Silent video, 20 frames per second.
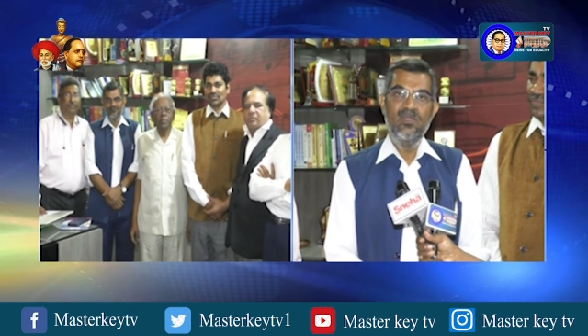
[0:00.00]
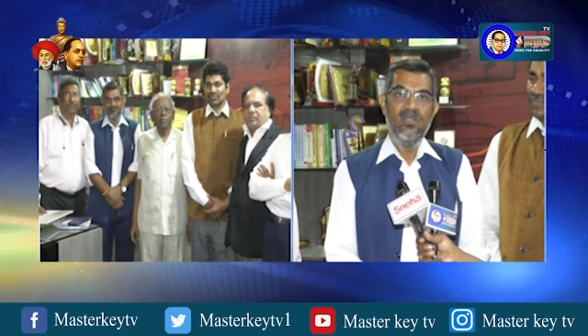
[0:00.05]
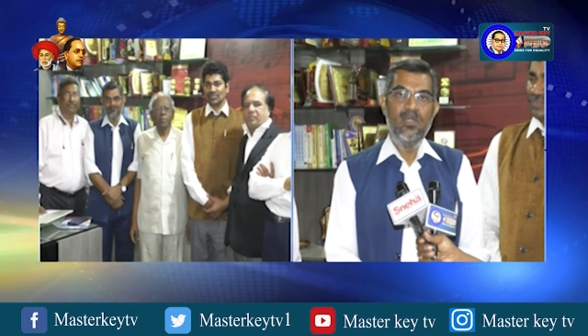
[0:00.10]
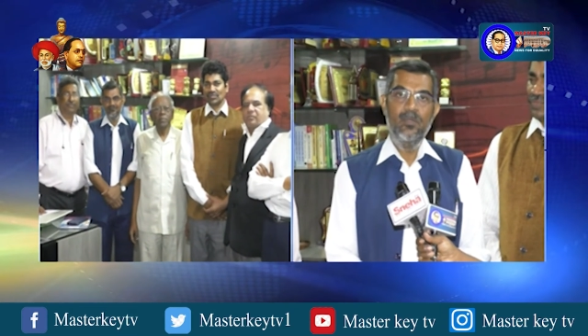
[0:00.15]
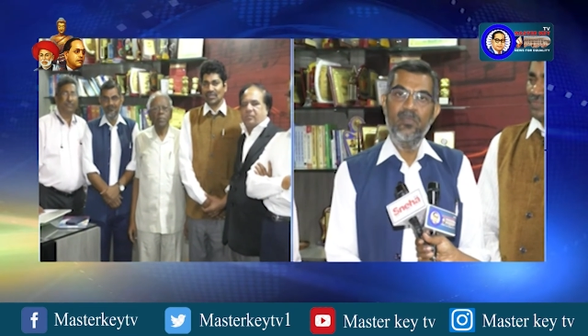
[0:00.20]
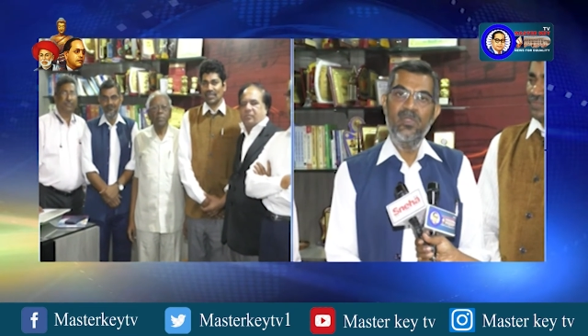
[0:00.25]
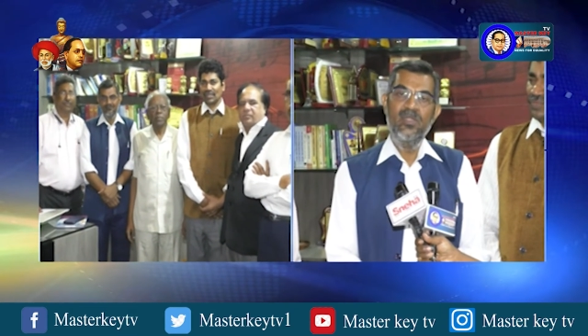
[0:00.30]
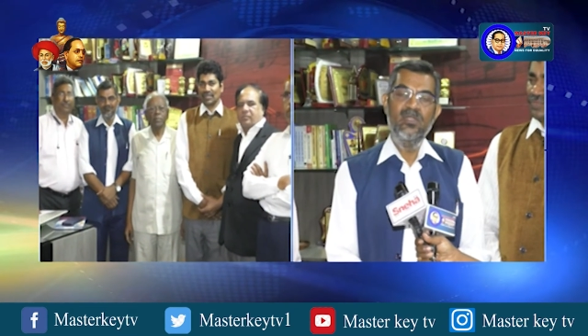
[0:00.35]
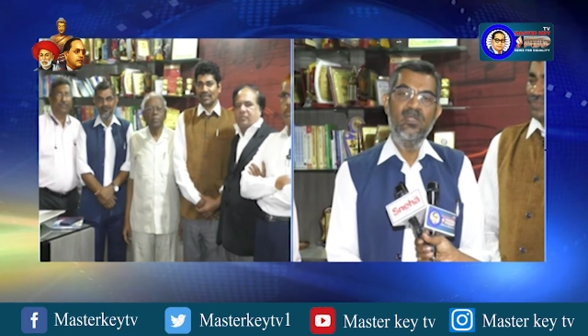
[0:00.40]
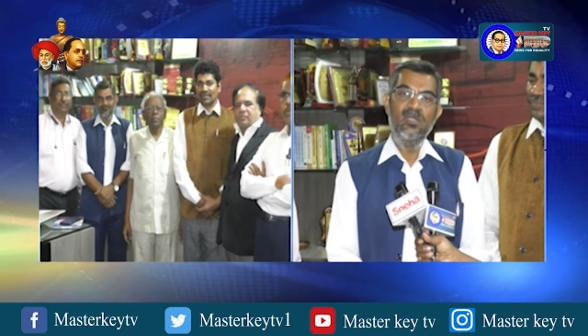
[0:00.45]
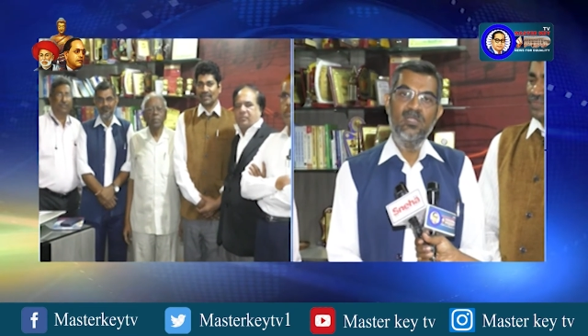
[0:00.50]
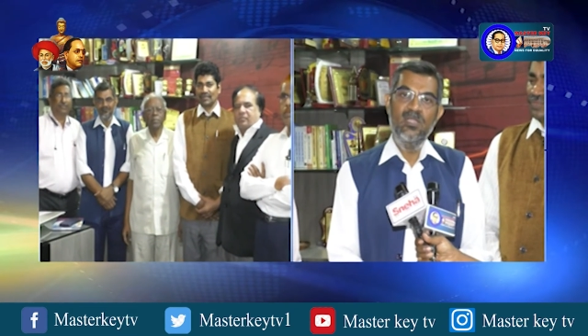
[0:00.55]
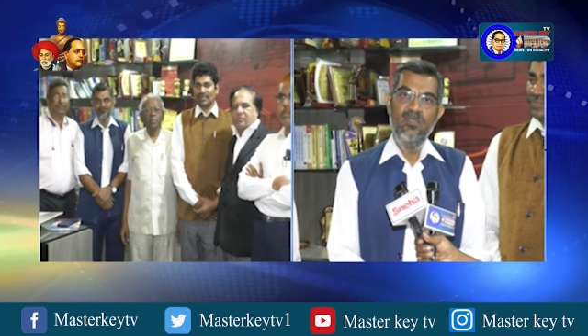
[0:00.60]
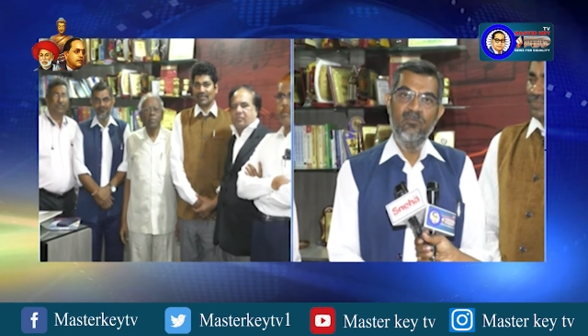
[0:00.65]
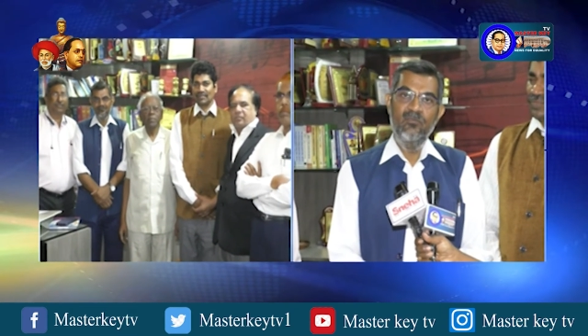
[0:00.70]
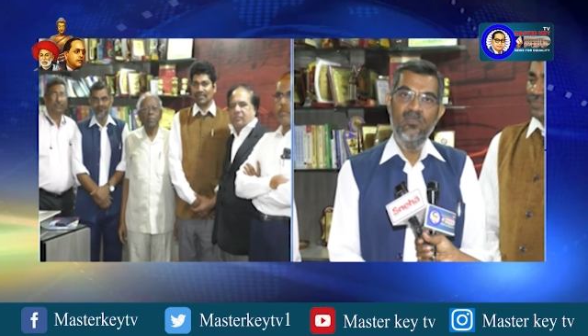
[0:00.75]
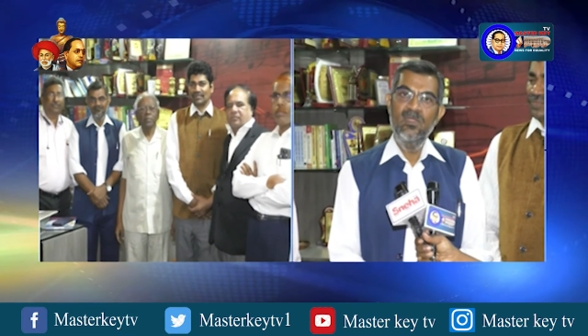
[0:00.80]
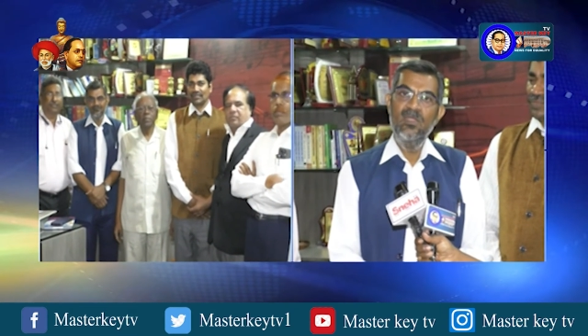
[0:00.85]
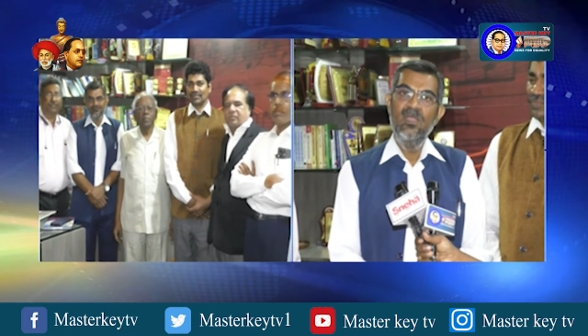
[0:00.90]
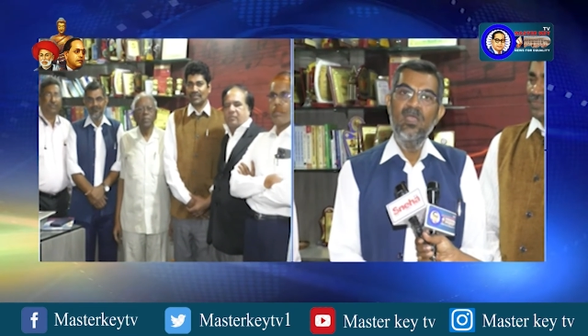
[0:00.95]
and Ambedkar
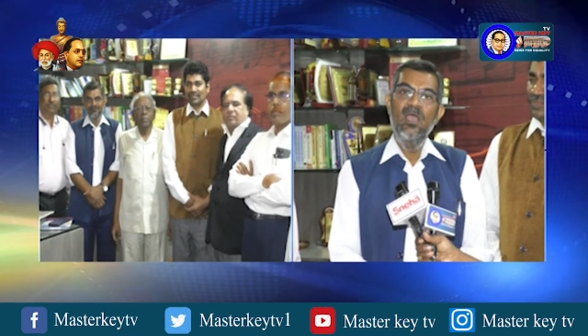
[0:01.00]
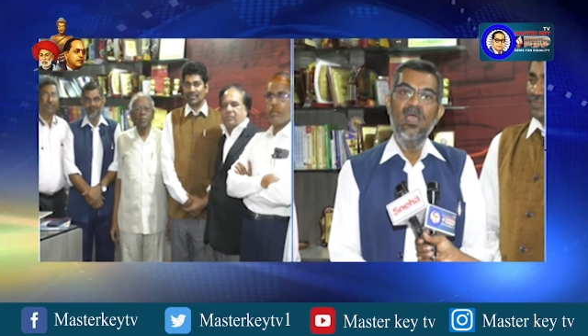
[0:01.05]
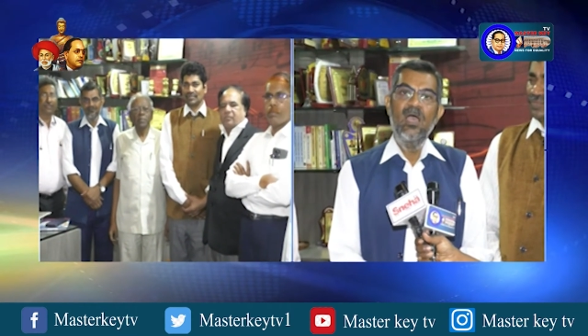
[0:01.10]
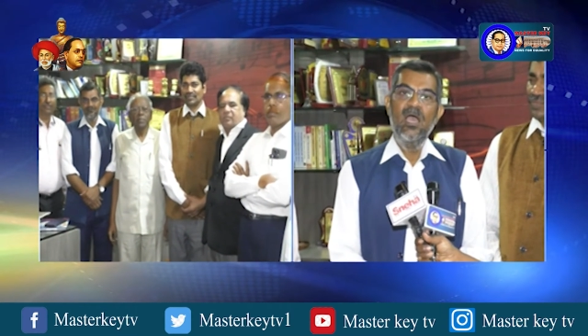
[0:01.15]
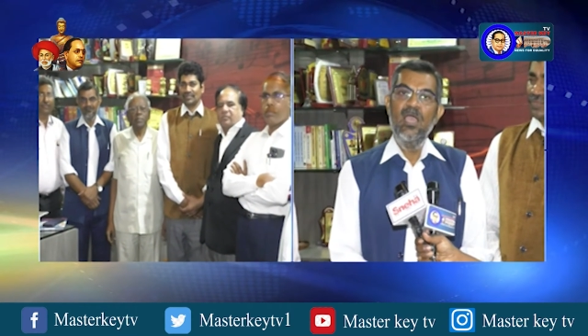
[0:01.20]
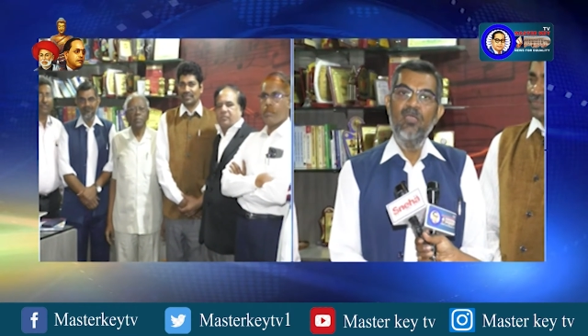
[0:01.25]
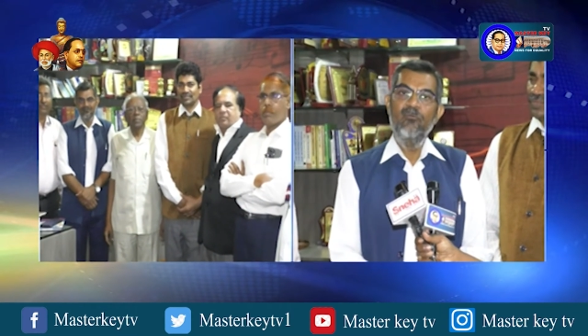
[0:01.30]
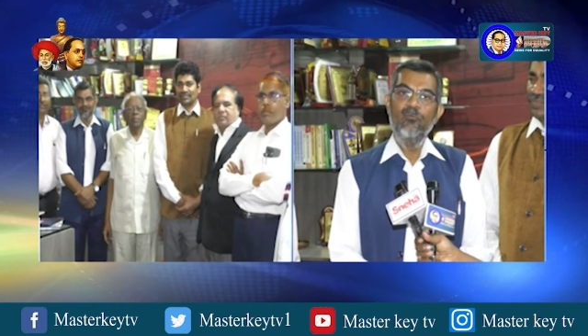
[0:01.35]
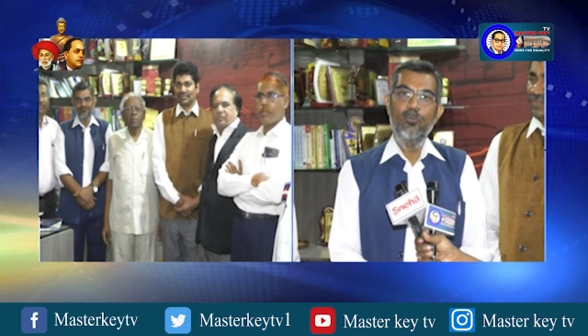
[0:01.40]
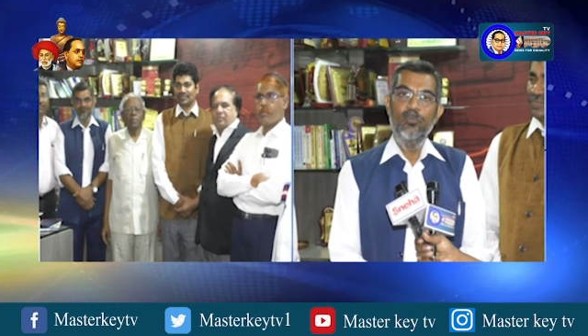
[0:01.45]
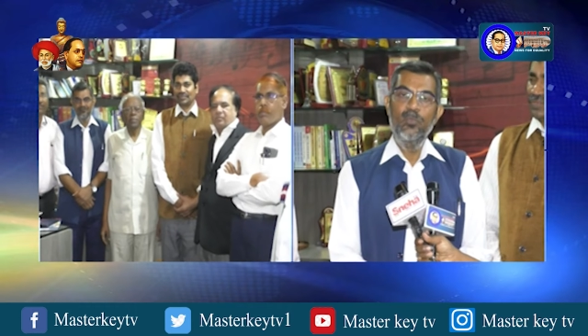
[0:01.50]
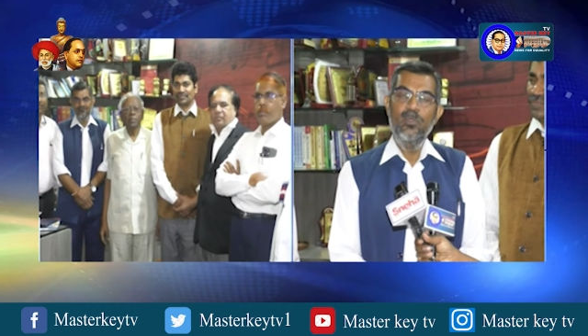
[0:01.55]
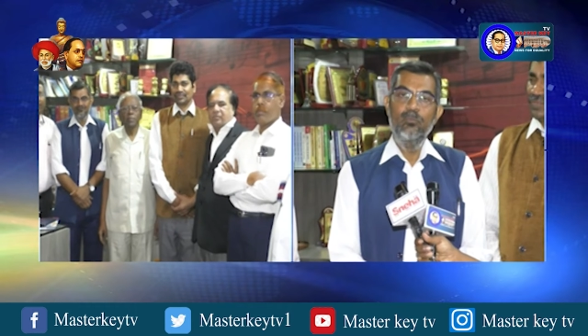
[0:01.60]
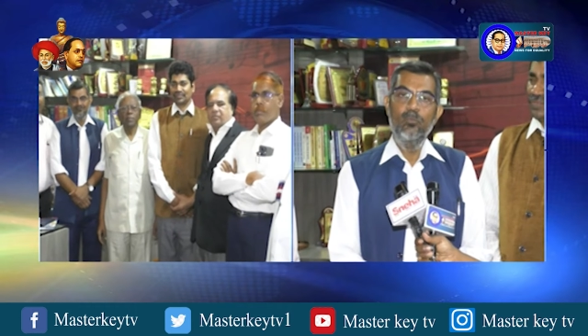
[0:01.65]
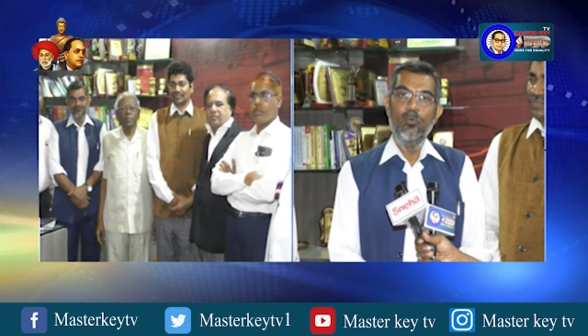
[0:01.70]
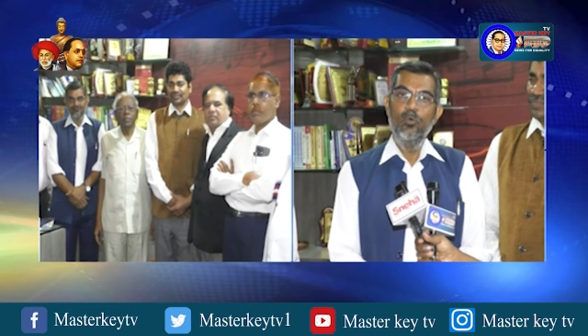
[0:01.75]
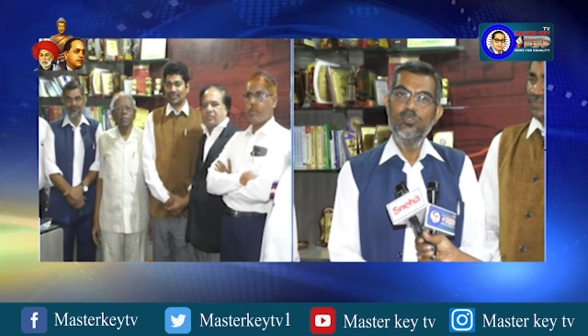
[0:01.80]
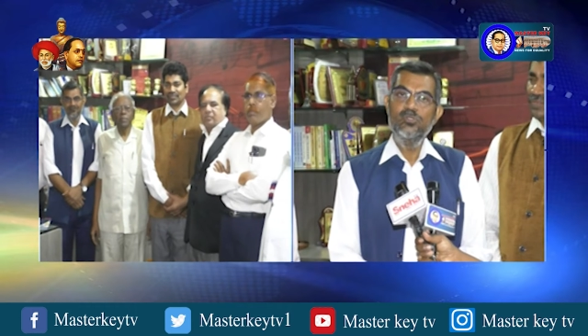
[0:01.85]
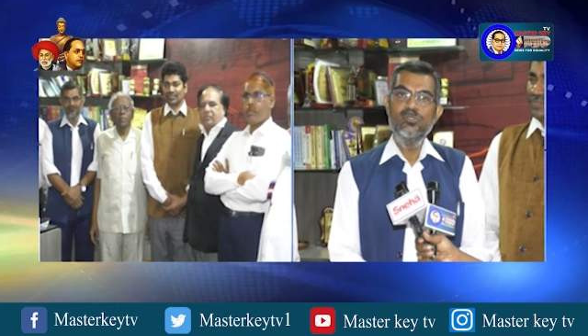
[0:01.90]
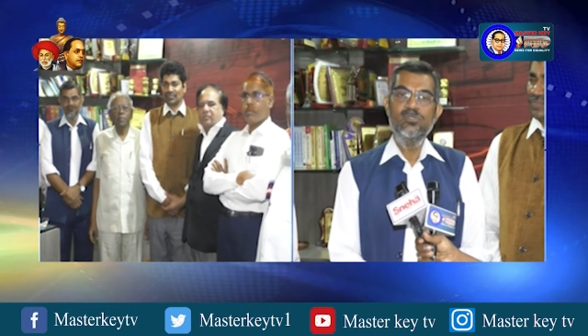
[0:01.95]
TV, I would be
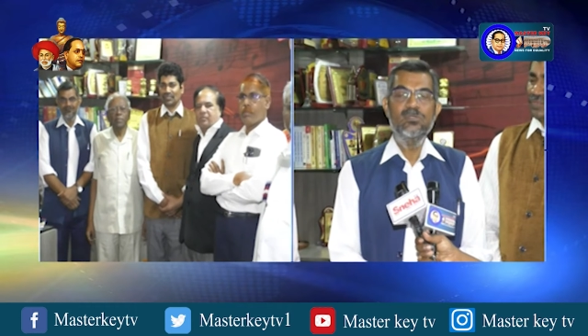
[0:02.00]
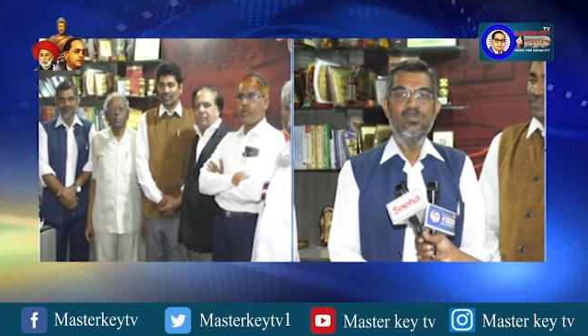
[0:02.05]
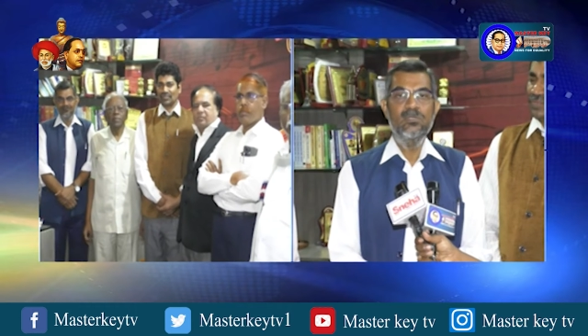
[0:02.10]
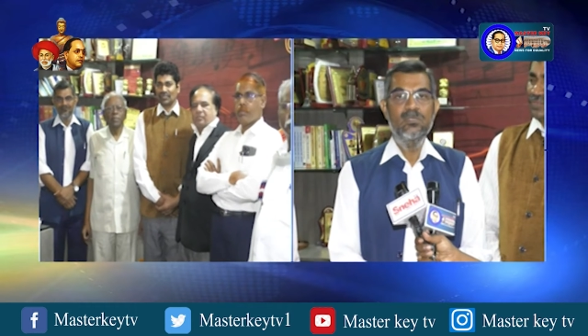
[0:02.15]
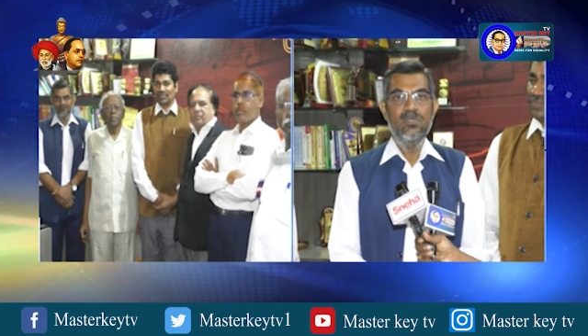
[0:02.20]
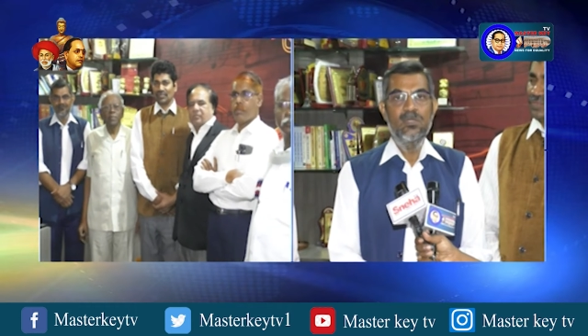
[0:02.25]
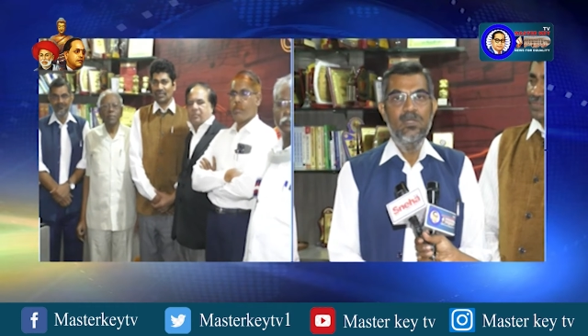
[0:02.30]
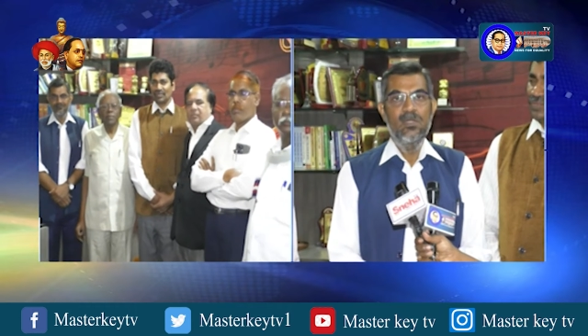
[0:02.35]
most